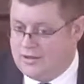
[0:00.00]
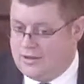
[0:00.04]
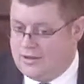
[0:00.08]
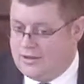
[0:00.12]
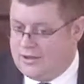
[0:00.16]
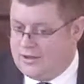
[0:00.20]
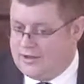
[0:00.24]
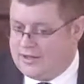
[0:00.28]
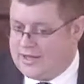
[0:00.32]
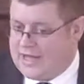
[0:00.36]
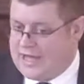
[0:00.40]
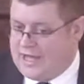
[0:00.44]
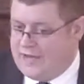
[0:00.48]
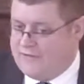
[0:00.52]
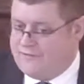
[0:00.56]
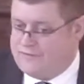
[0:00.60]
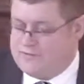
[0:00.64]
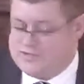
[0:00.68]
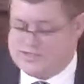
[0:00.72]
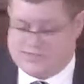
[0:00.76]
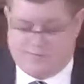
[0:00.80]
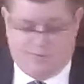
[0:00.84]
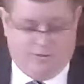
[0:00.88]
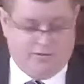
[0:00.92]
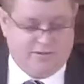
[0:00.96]
I'd have
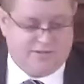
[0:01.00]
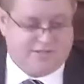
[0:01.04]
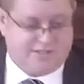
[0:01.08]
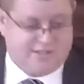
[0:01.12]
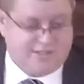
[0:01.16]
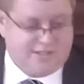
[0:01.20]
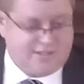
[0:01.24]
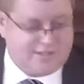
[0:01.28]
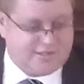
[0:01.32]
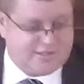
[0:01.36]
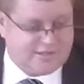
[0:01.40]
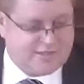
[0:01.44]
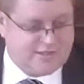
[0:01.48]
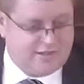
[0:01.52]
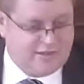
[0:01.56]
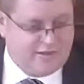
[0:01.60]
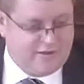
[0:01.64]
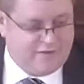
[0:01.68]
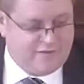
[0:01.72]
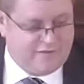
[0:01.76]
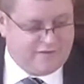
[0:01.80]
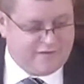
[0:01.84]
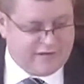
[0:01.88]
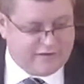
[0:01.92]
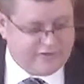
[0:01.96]
responses
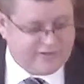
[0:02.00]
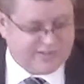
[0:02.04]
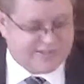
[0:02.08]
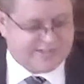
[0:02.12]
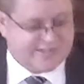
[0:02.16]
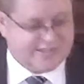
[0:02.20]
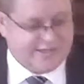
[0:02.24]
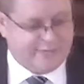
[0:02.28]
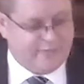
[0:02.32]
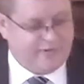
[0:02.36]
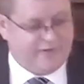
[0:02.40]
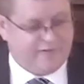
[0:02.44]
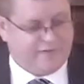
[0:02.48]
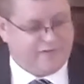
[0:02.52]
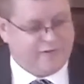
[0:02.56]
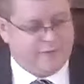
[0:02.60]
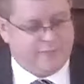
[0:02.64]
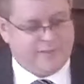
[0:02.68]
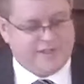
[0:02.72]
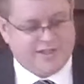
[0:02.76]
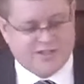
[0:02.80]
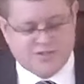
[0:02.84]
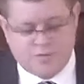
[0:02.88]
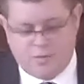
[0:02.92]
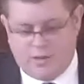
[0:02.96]
very similar from
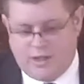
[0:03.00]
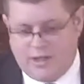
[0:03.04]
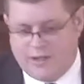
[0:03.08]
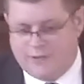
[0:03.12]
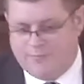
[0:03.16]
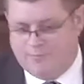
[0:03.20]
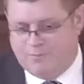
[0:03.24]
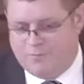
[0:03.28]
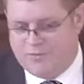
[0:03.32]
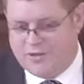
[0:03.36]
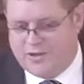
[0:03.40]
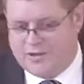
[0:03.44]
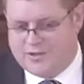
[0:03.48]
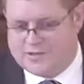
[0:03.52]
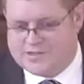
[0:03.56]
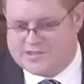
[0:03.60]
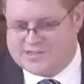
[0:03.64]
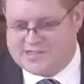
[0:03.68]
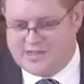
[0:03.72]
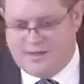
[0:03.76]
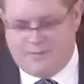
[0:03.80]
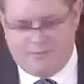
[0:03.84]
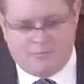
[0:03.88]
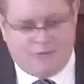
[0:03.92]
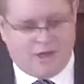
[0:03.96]
each one.
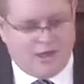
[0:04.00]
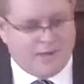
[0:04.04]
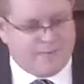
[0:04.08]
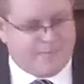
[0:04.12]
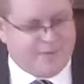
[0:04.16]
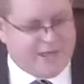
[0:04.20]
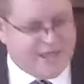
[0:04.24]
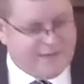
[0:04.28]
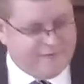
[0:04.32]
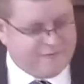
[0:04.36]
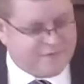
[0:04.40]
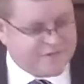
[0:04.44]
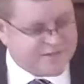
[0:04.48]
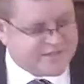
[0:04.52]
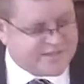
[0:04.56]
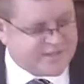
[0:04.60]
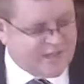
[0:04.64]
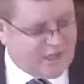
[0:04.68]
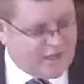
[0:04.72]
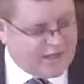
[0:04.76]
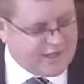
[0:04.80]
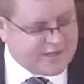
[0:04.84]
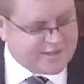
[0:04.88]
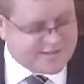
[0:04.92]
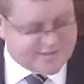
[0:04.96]
Some might be
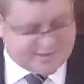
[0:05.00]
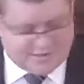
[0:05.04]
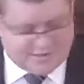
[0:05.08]
emphasized